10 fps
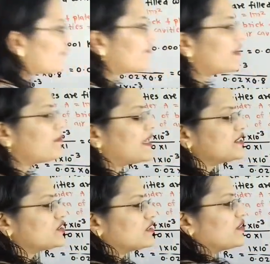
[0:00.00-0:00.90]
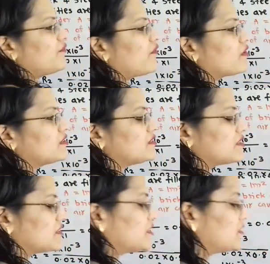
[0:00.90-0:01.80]
we will mention the first
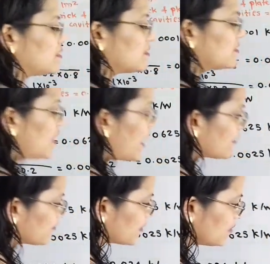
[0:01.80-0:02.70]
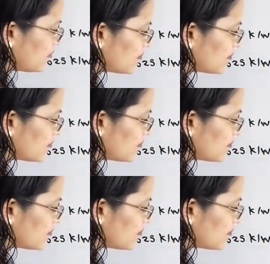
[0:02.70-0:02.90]
resistance R1.